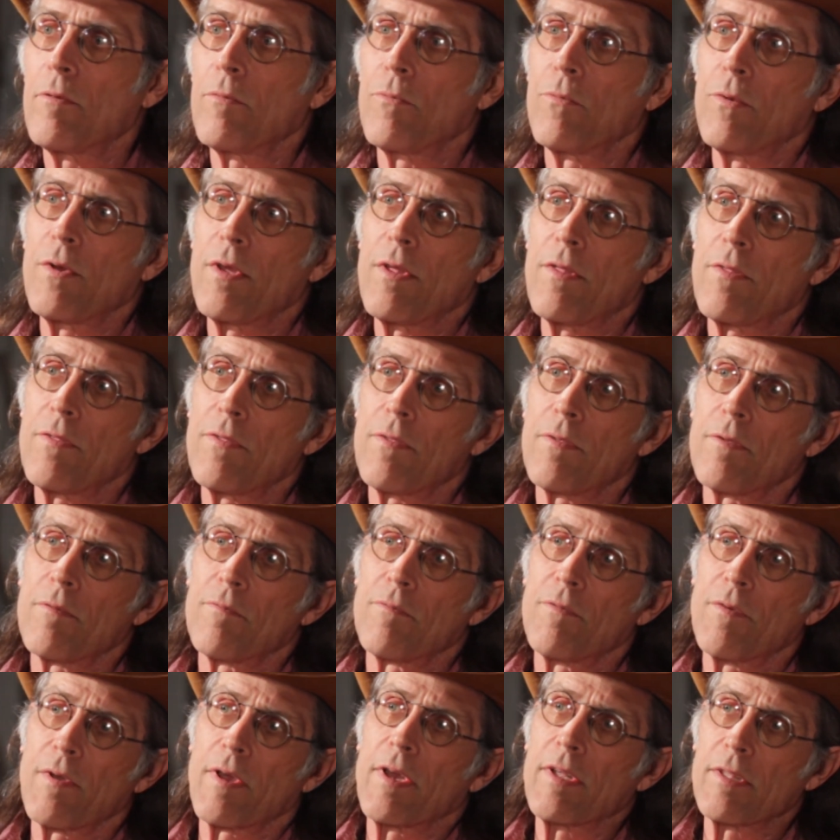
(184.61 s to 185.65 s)
with
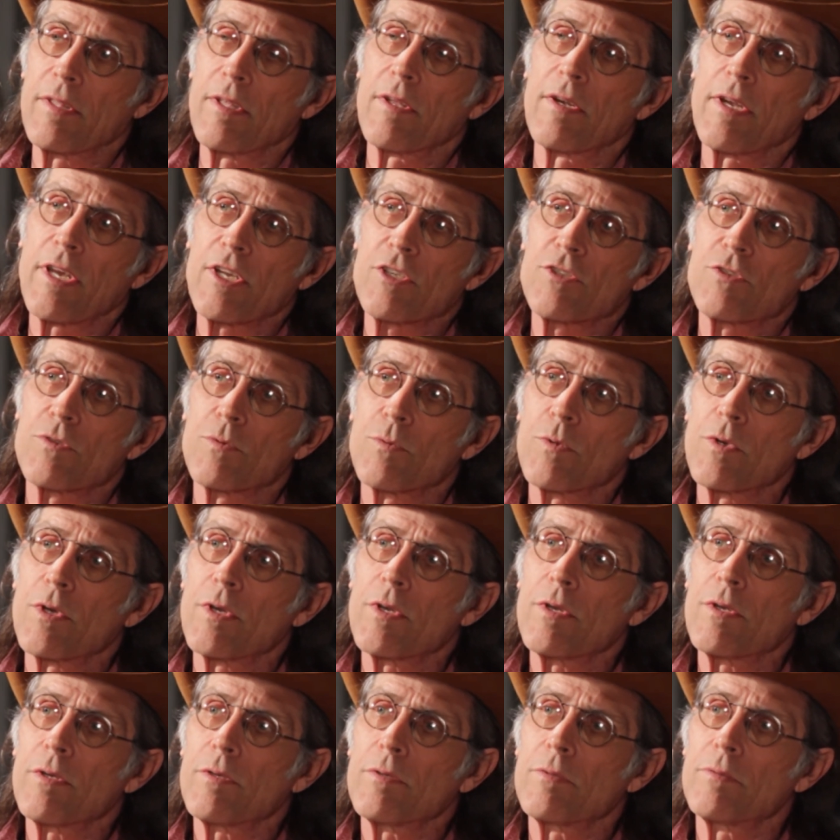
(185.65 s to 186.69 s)
very little extra
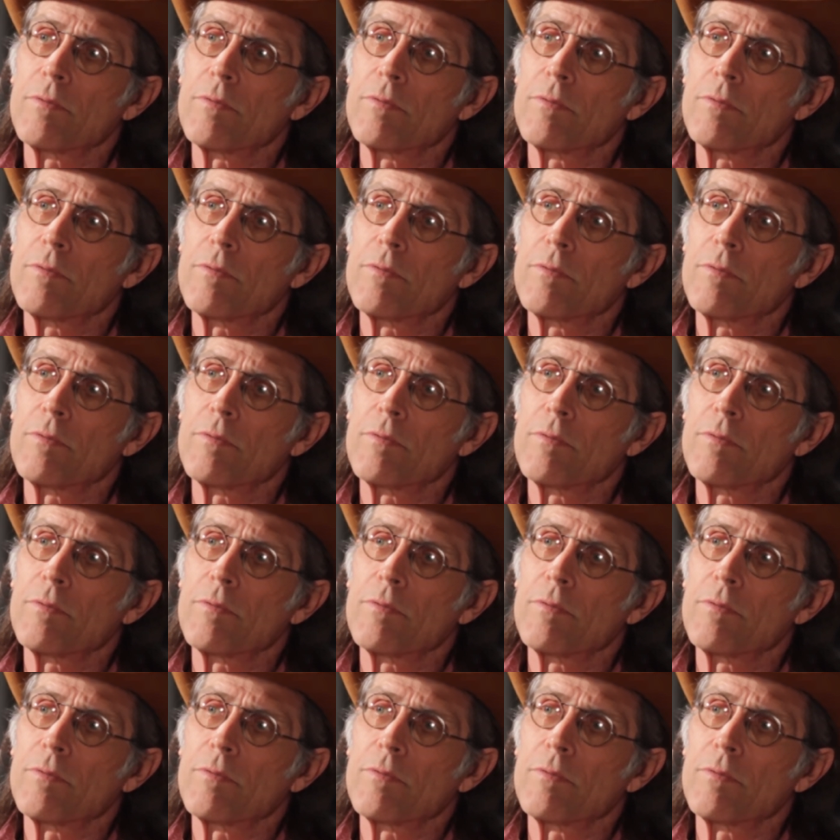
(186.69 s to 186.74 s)
wood.